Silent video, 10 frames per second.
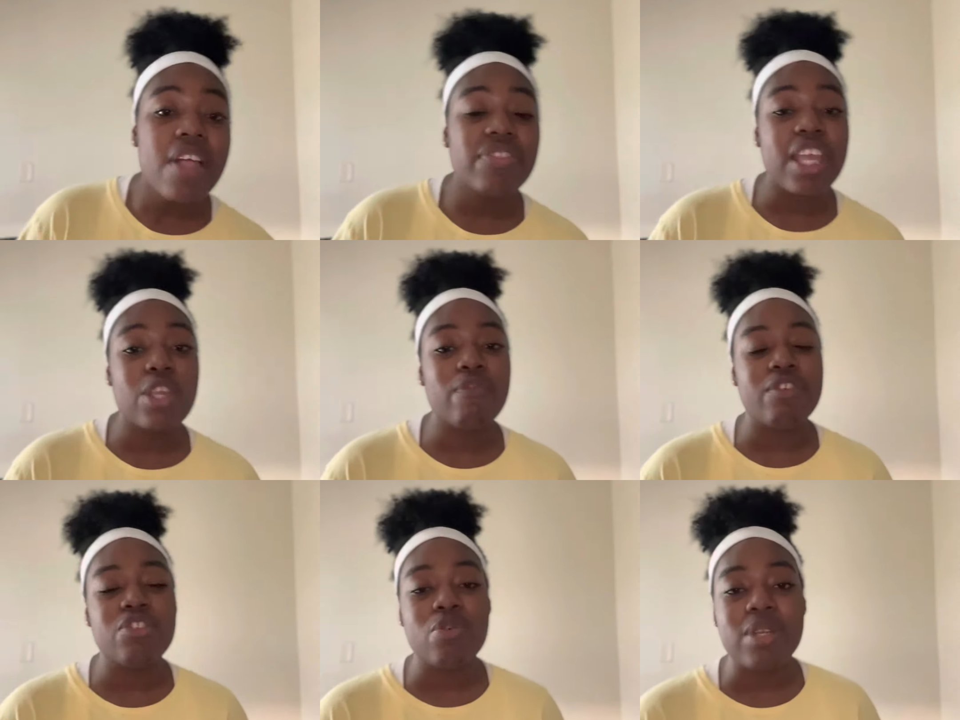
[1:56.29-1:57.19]
Thank you for
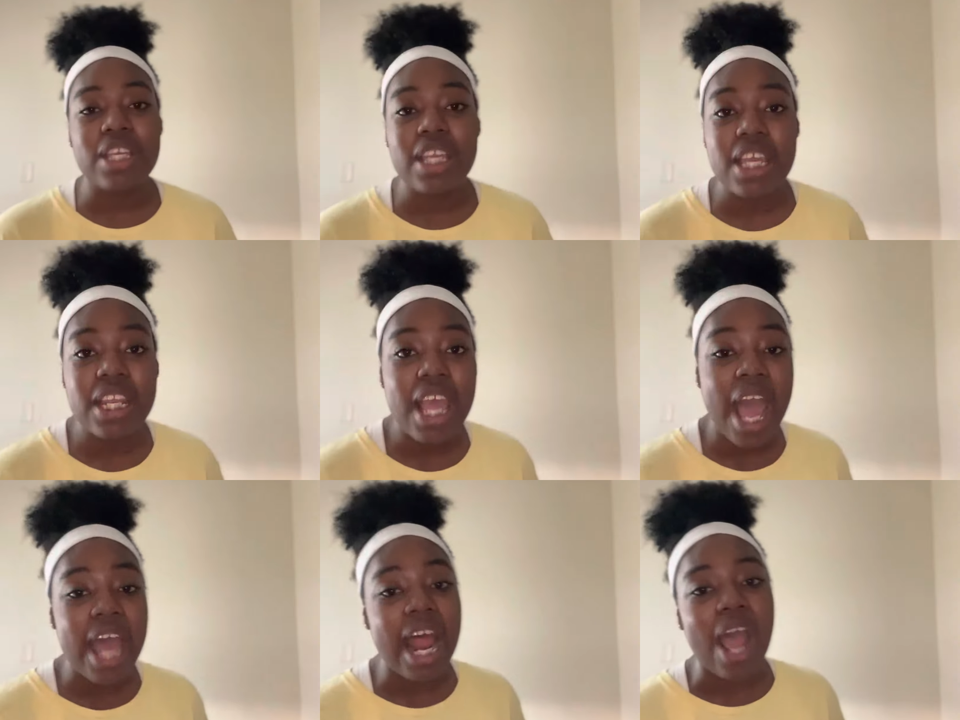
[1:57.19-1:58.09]
tuning in,
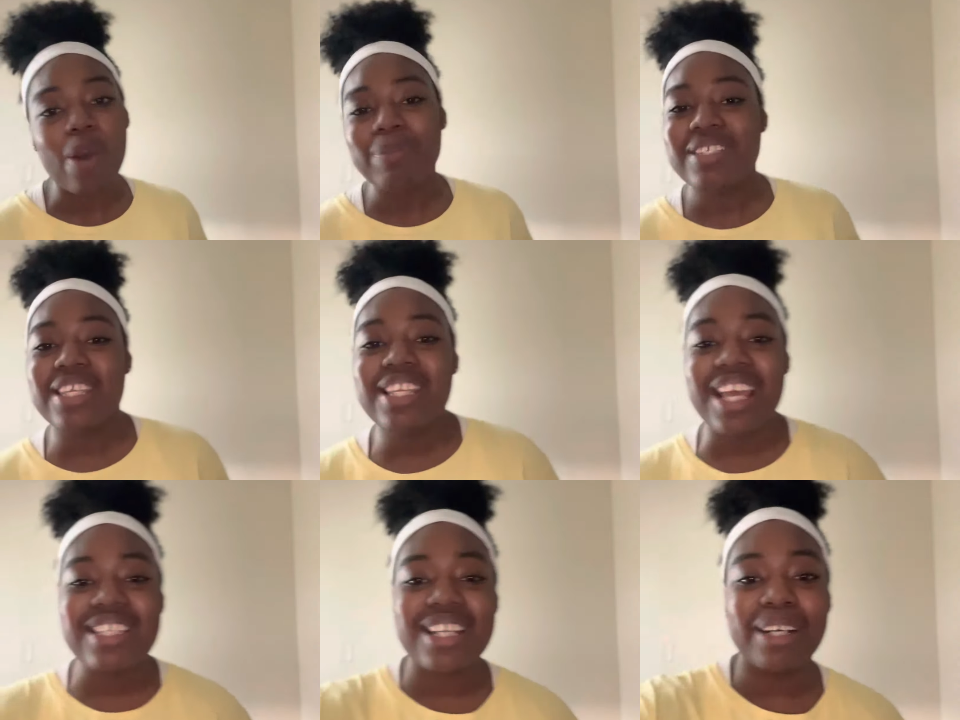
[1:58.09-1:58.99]
and I hope to see you
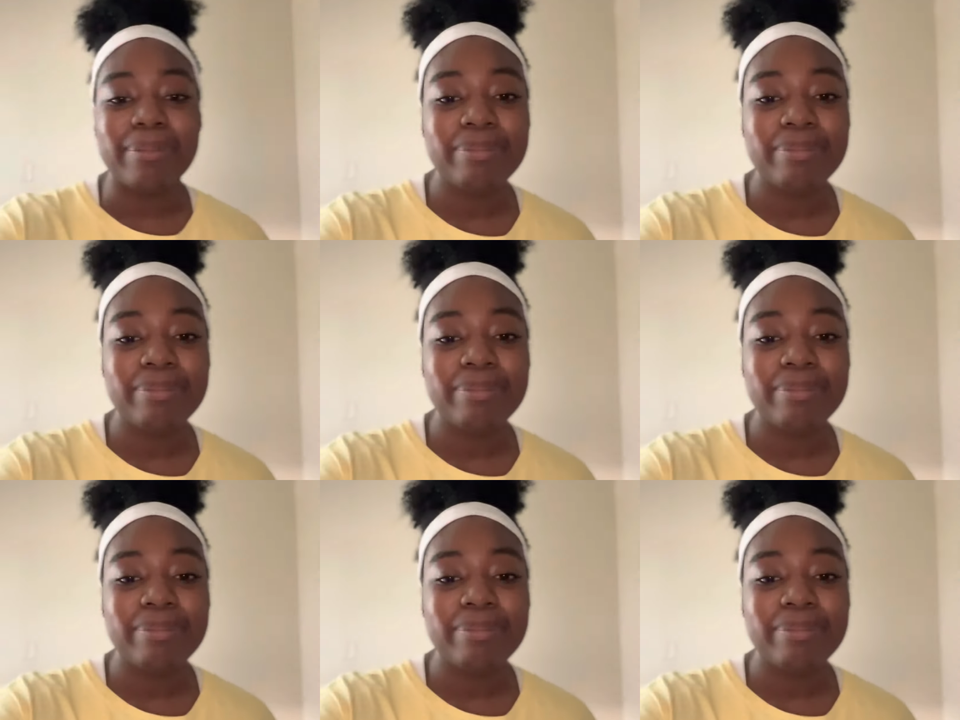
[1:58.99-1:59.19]
next time.